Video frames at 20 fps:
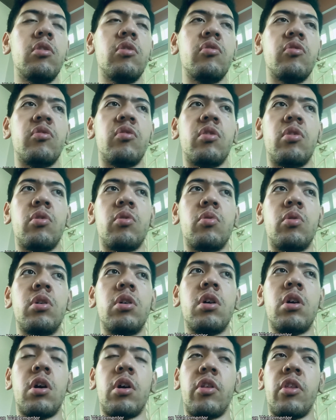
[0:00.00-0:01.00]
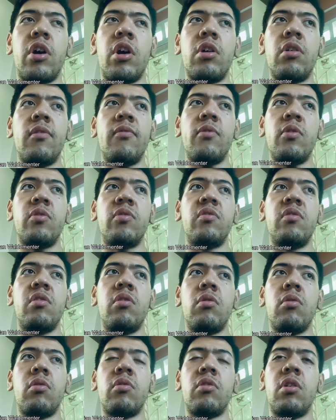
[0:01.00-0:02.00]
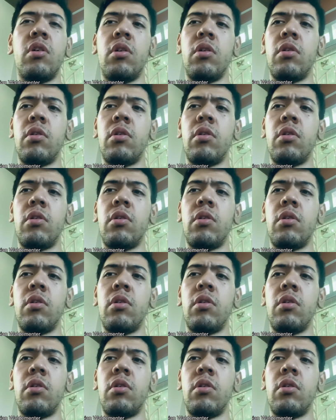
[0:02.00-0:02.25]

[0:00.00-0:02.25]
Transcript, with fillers: so a lot of it here uh,